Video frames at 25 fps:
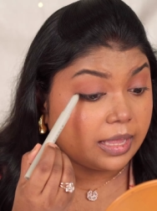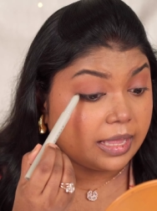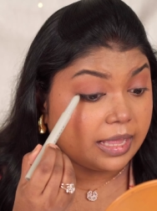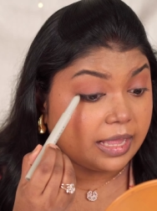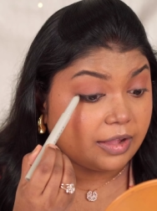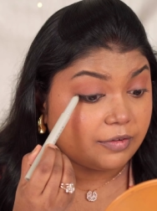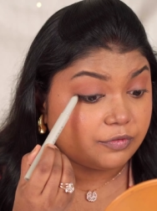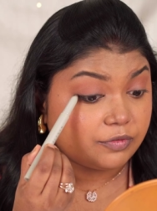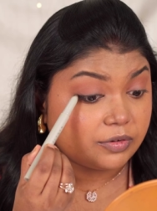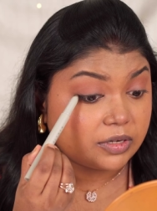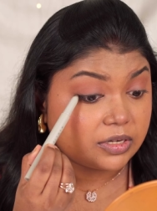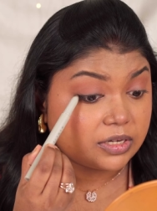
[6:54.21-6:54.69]

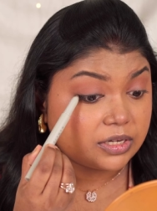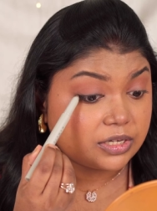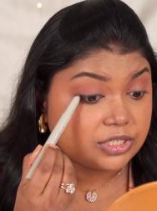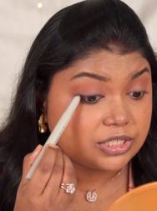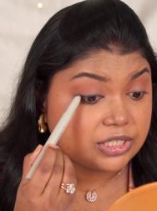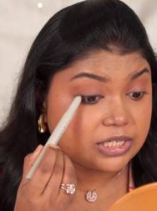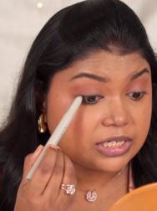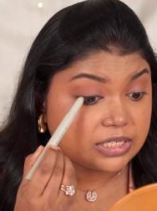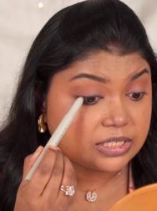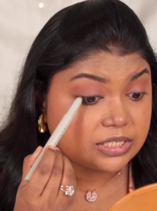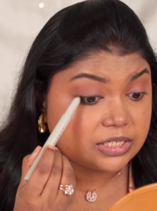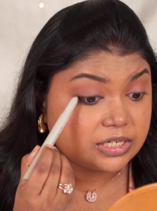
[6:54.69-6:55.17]
After
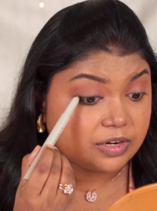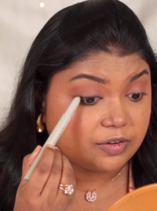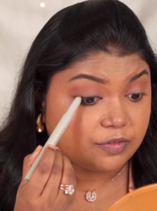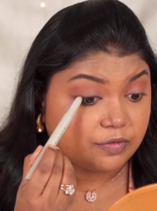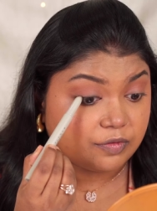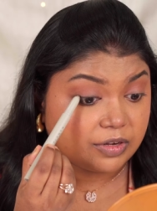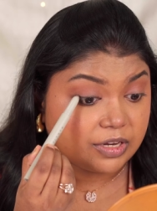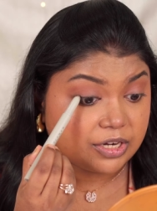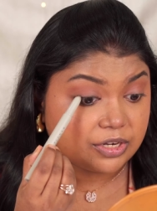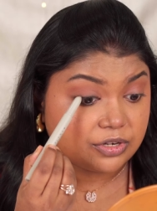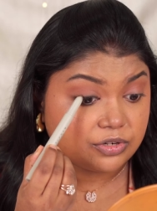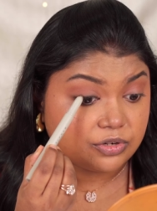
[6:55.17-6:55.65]
just
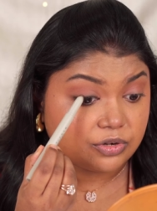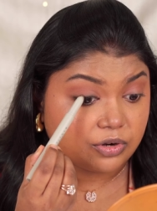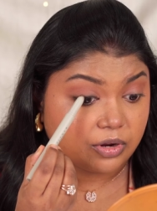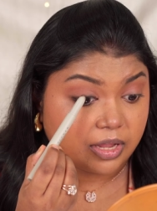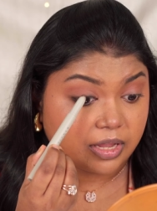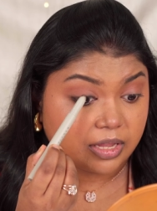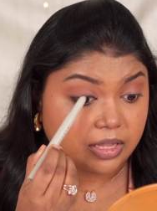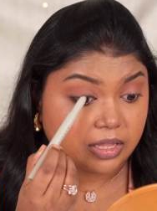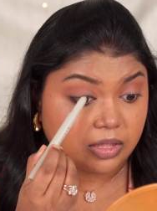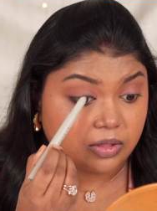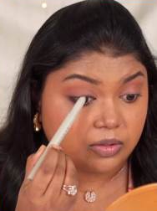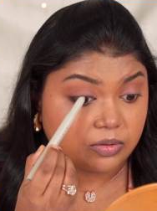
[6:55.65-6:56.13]
roughly
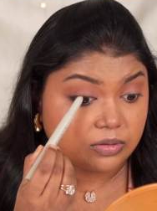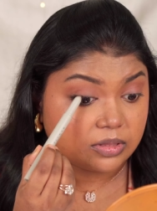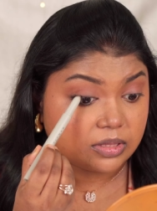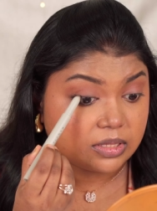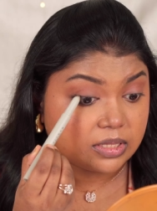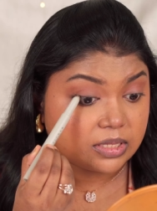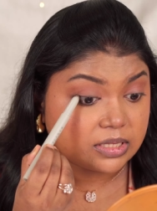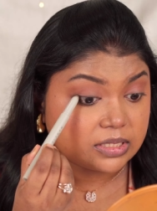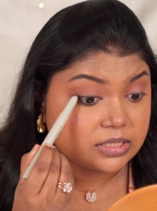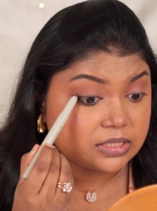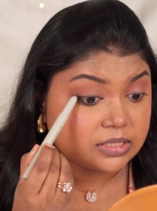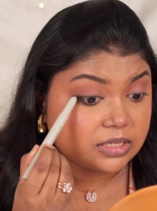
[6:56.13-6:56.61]
drawing out
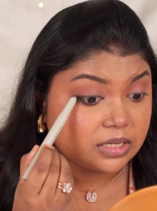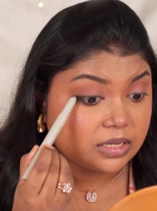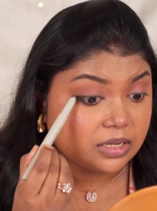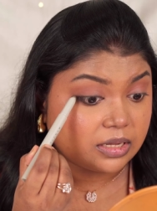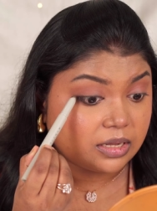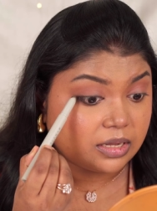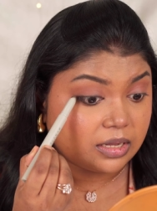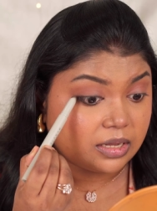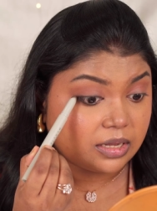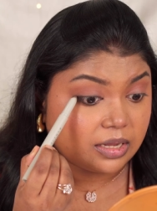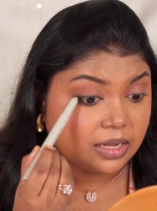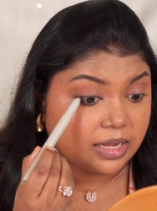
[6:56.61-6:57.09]
this
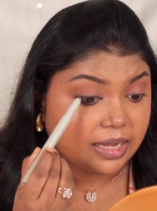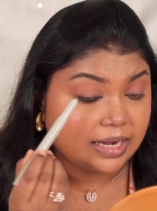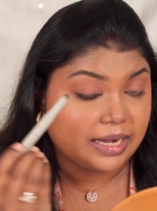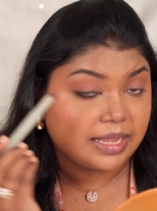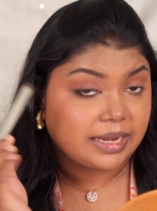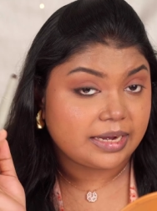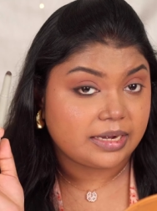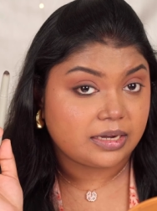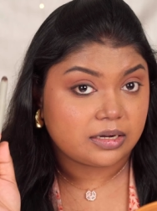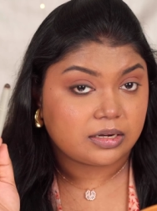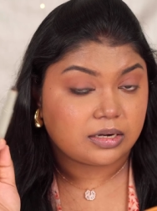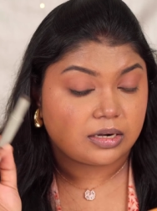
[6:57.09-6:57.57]

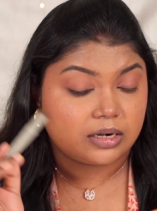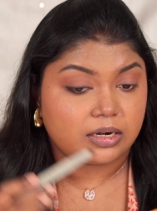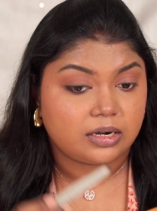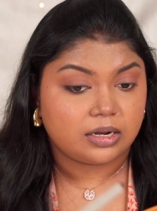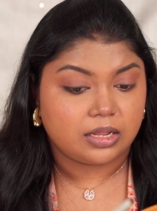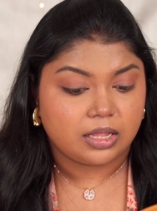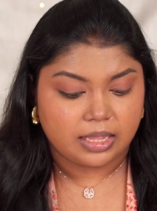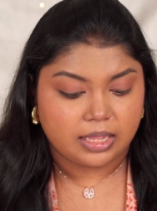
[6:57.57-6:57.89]
eyeliner,